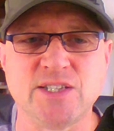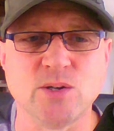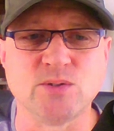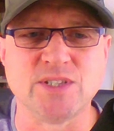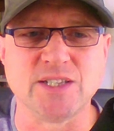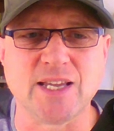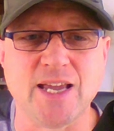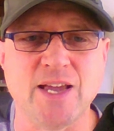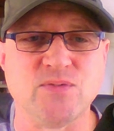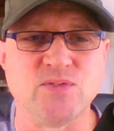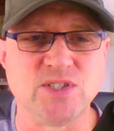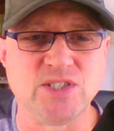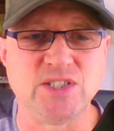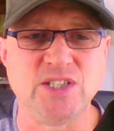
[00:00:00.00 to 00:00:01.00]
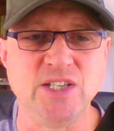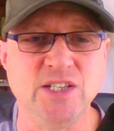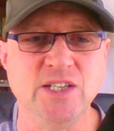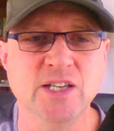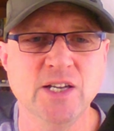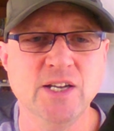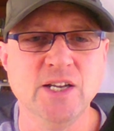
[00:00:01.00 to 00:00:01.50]
the Celtic
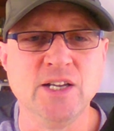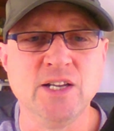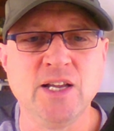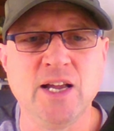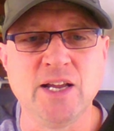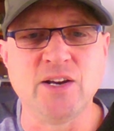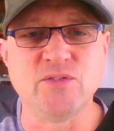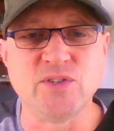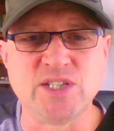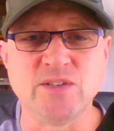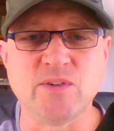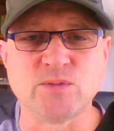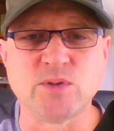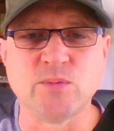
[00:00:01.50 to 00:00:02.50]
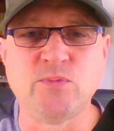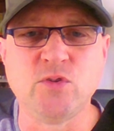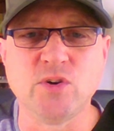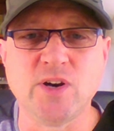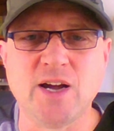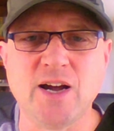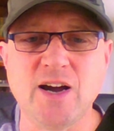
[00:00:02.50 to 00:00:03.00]
FC receive up to
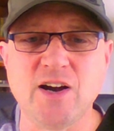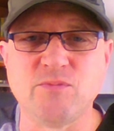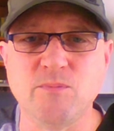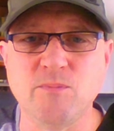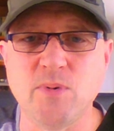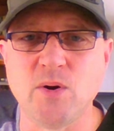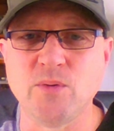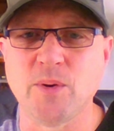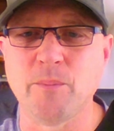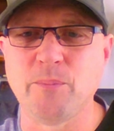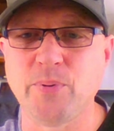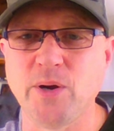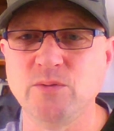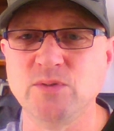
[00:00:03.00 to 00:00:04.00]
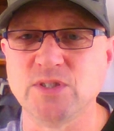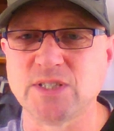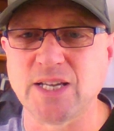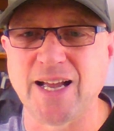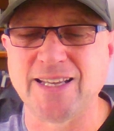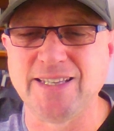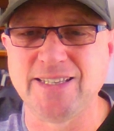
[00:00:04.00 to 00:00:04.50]
£4.5 million
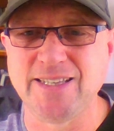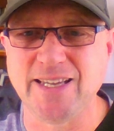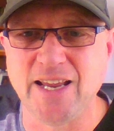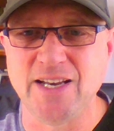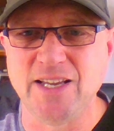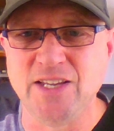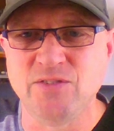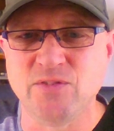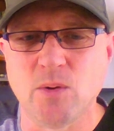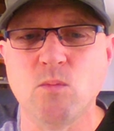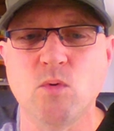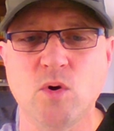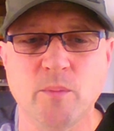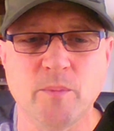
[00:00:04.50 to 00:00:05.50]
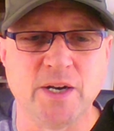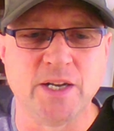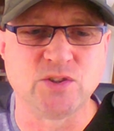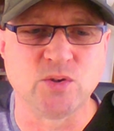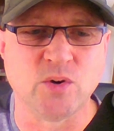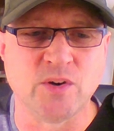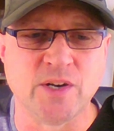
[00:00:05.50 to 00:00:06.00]
again, even more money
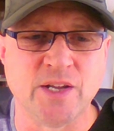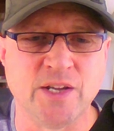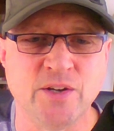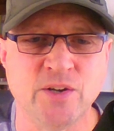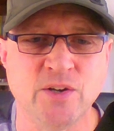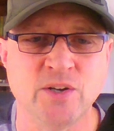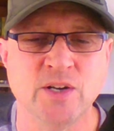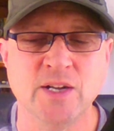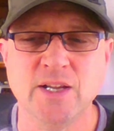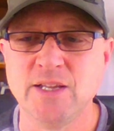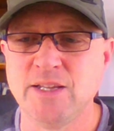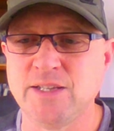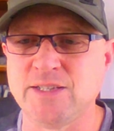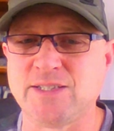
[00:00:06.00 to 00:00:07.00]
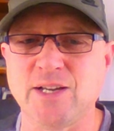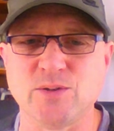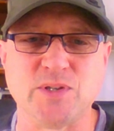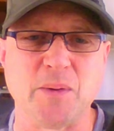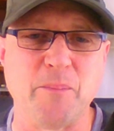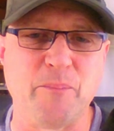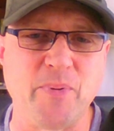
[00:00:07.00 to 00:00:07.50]
to go into the
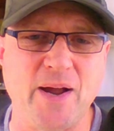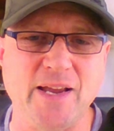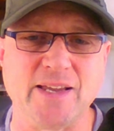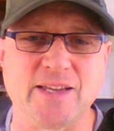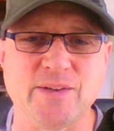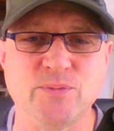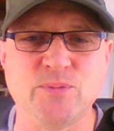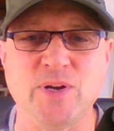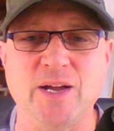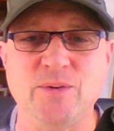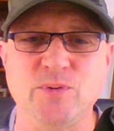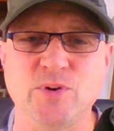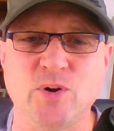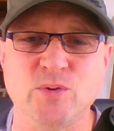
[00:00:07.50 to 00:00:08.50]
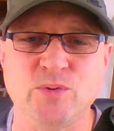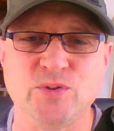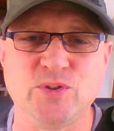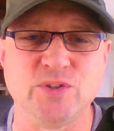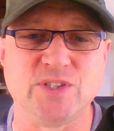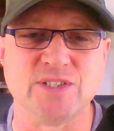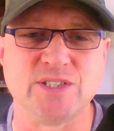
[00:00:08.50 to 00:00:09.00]
Celtic bank. And we know how
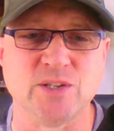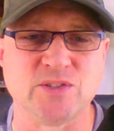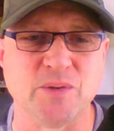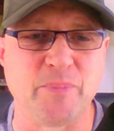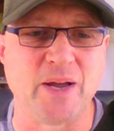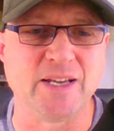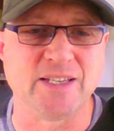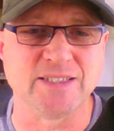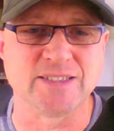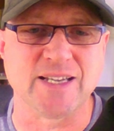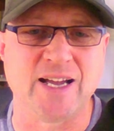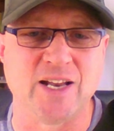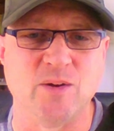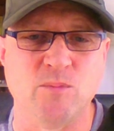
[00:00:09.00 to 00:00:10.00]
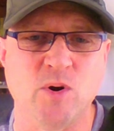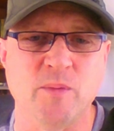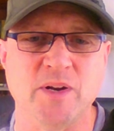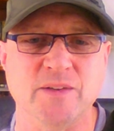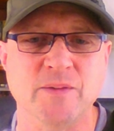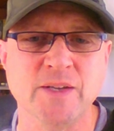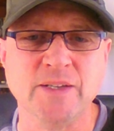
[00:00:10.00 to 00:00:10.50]
good the Celtic bank is at the
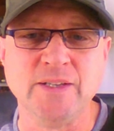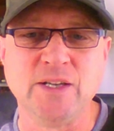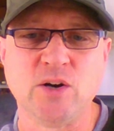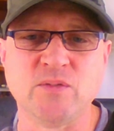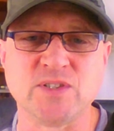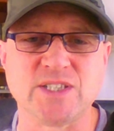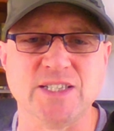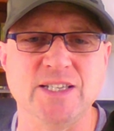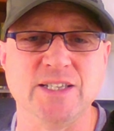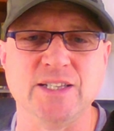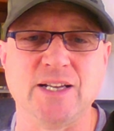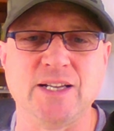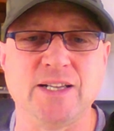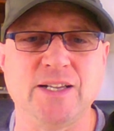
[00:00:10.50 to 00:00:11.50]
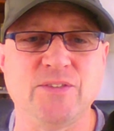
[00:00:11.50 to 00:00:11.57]
moment. Obviously,